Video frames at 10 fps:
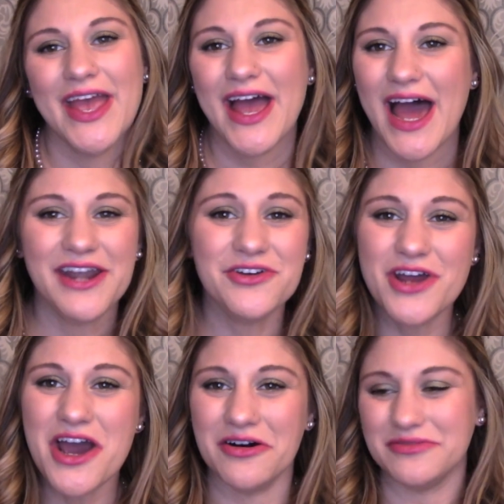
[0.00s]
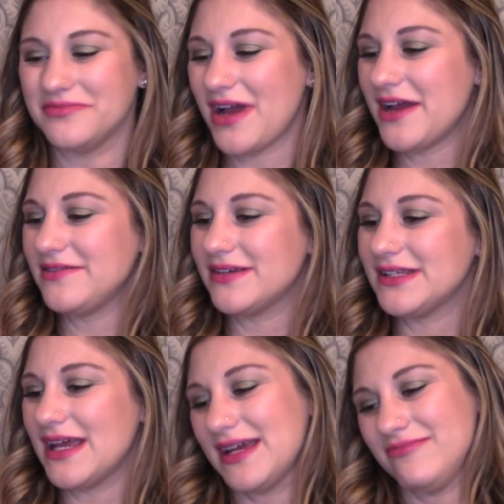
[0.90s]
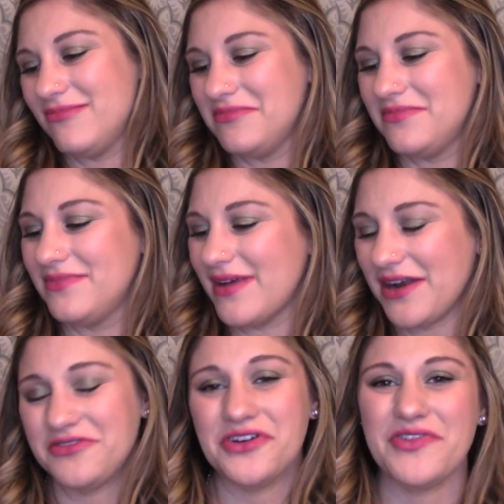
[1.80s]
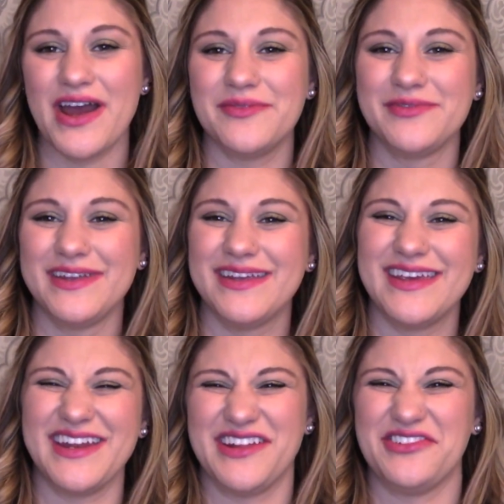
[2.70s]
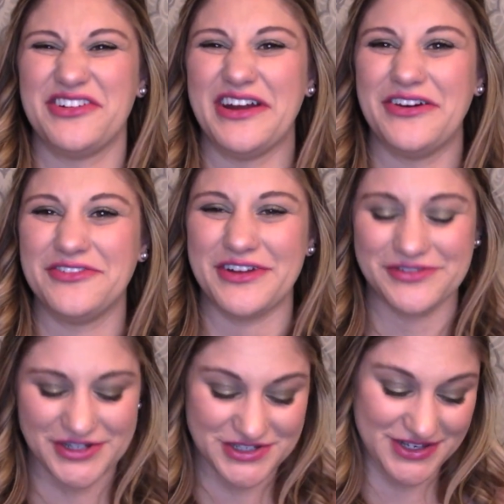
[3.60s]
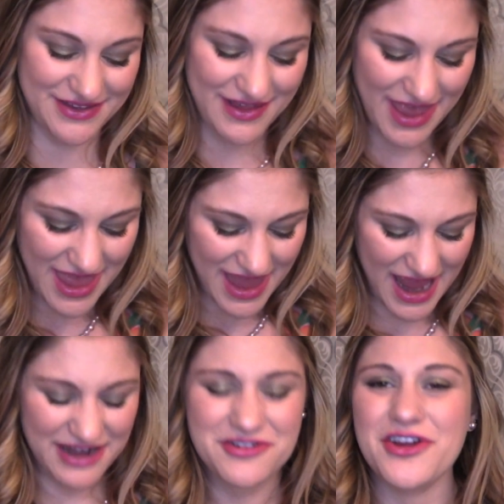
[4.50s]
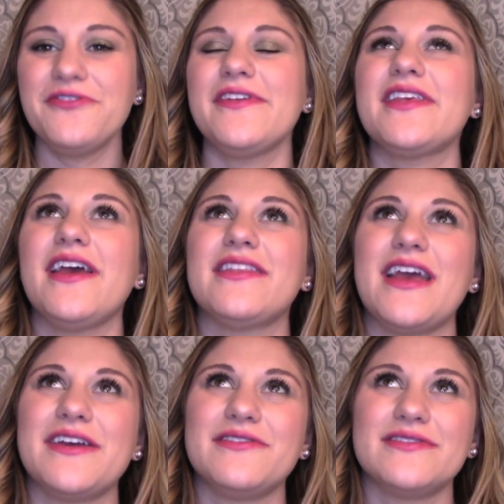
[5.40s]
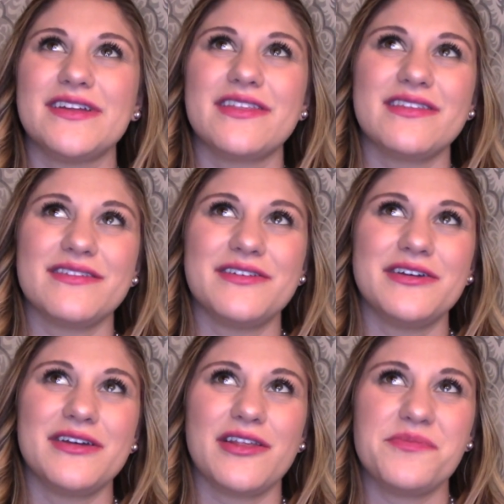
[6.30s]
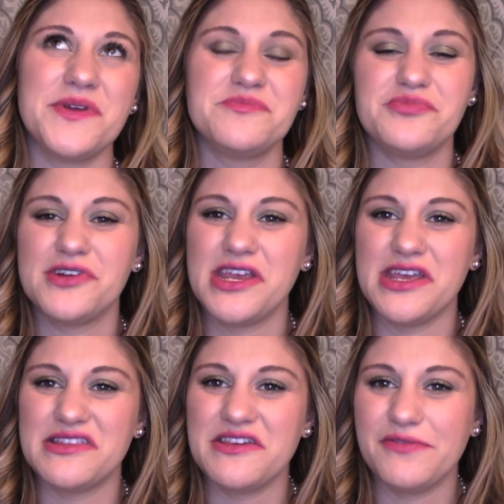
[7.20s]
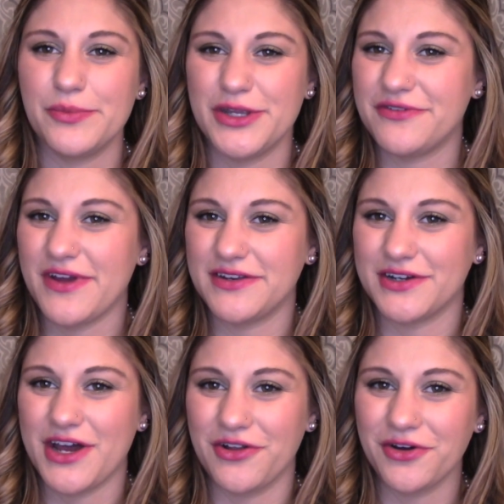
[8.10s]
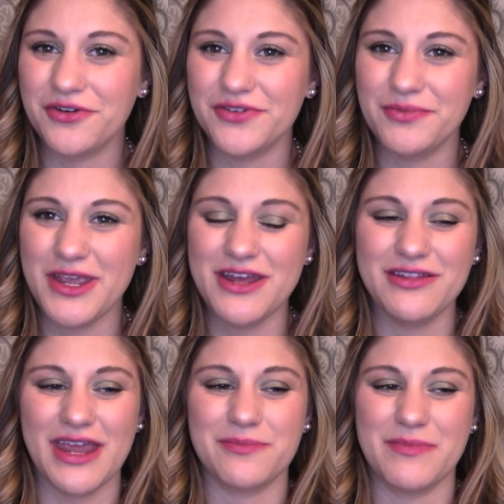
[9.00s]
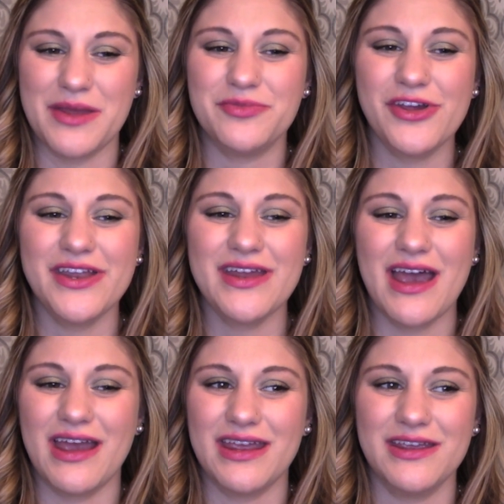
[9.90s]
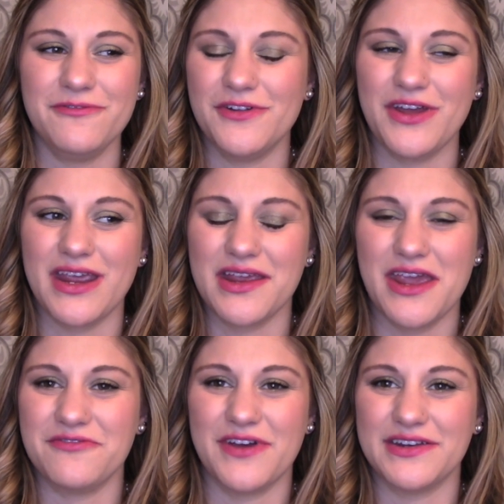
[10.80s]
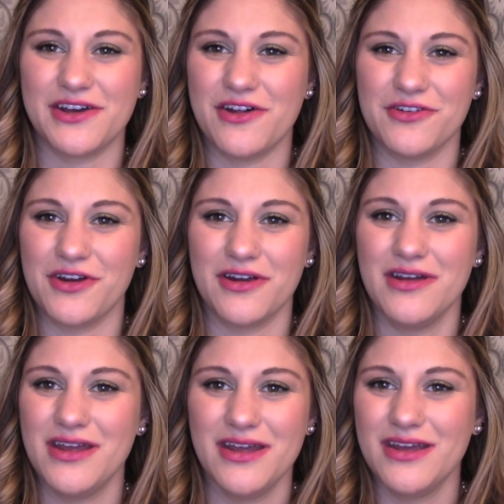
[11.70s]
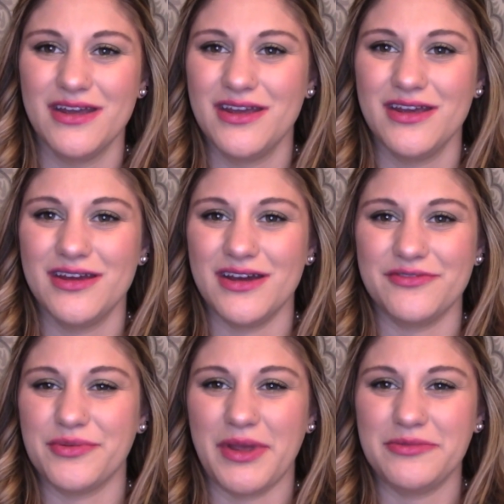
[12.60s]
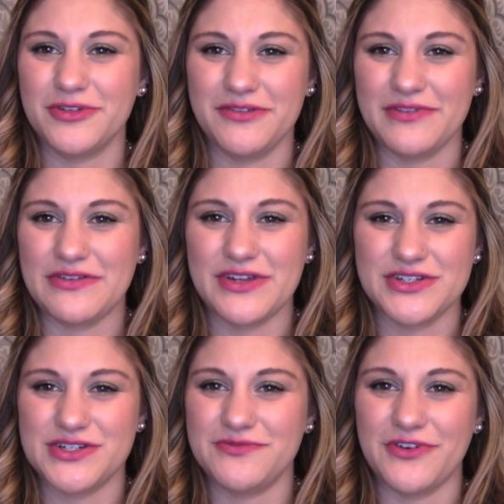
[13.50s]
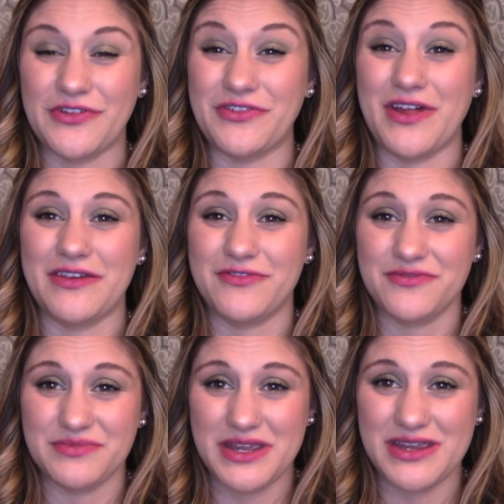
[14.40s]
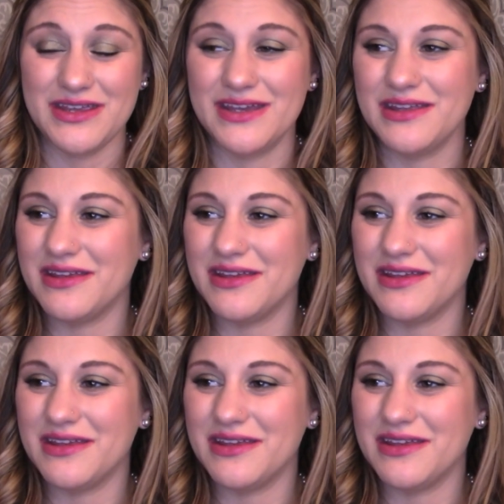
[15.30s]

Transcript: I don't know. I don't know why I'm getting L'Oreal foundations. I don't know if it's because it's been pretty easy for me to find a color for me, like Maybelline. I feel like I can't find a color of a Maybelline foundation for the life of me.